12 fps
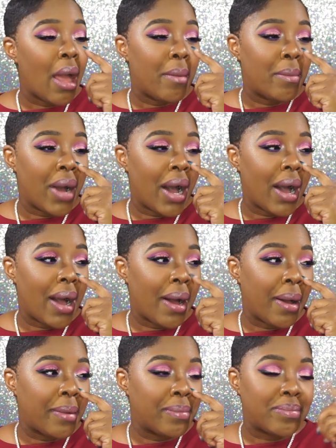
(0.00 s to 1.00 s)
but
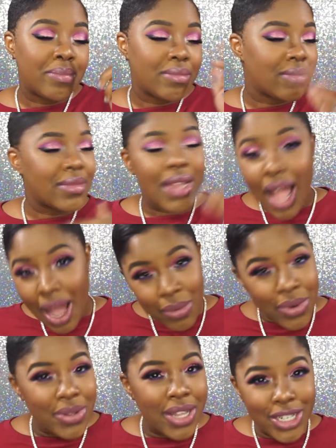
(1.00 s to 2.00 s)
I
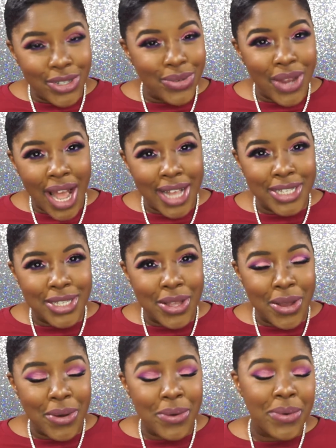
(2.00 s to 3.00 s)
will let you guys
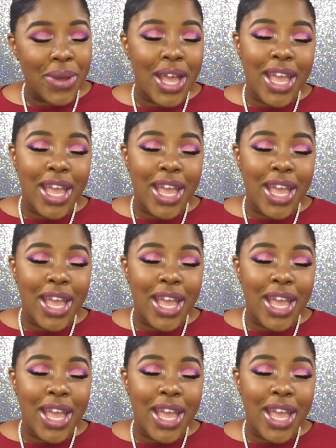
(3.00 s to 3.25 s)
know.